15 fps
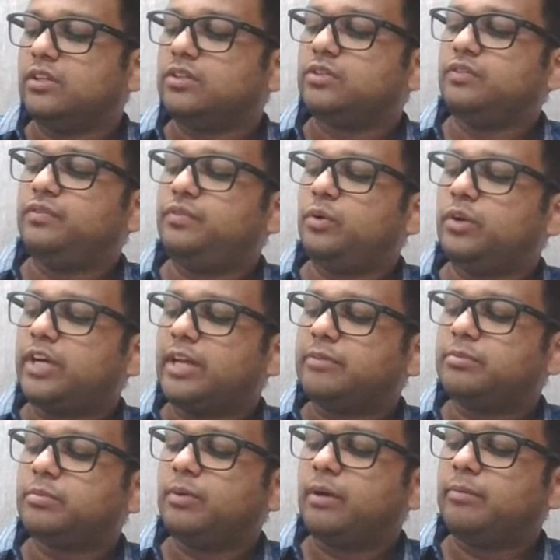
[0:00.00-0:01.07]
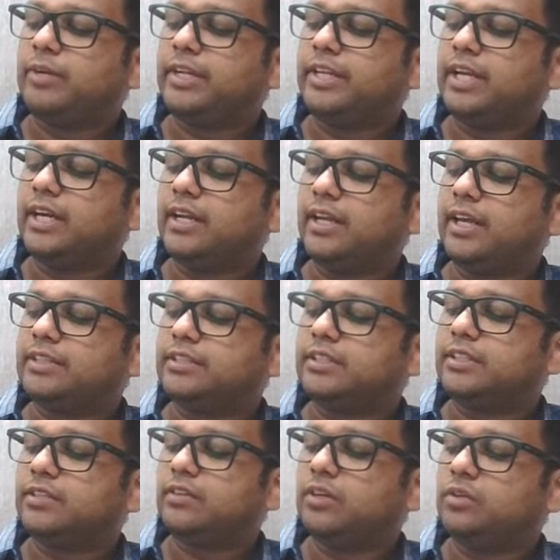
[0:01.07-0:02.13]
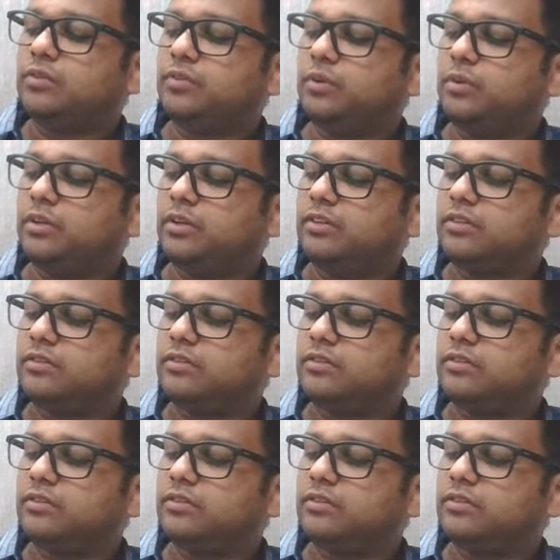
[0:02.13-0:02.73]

So 4 times probability that x is equal to 4